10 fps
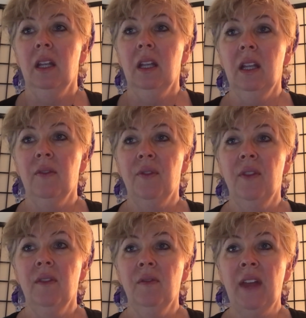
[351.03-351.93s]
If
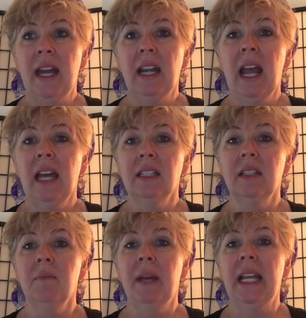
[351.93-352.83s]
that
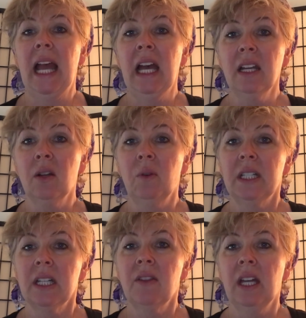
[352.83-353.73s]
hadn't been
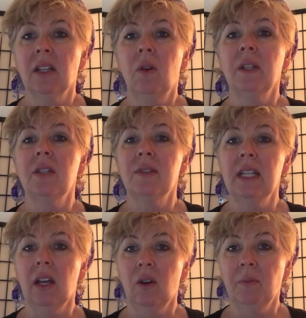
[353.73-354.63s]
adequate, then going to
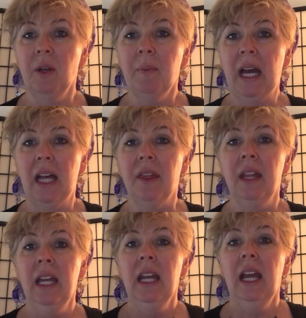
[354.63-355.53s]
see a homeopath
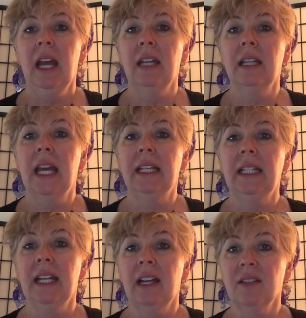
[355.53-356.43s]
and
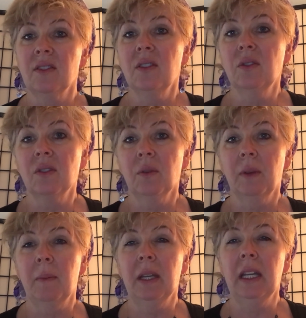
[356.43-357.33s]
getting a constitutional
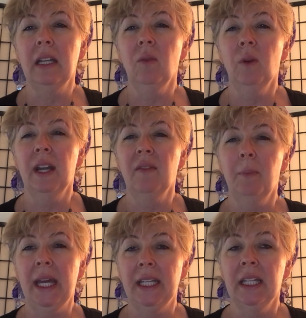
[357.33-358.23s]
remedy would have
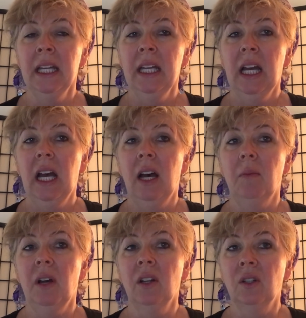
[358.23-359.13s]
been
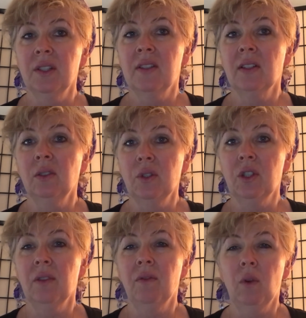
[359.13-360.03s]
a good
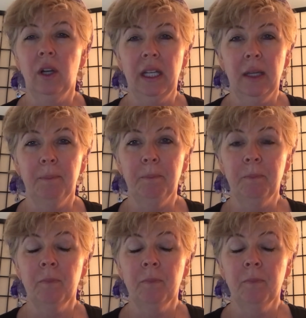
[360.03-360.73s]
solution for him.